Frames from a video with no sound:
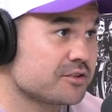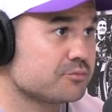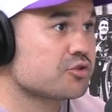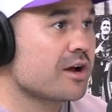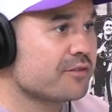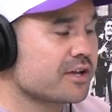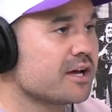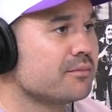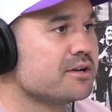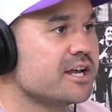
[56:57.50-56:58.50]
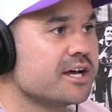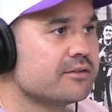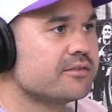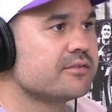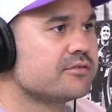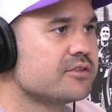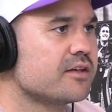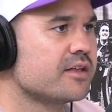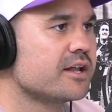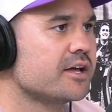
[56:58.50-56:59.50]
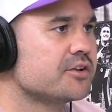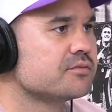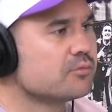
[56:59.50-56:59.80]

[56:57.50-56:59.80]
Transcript: traffic coming down that edge.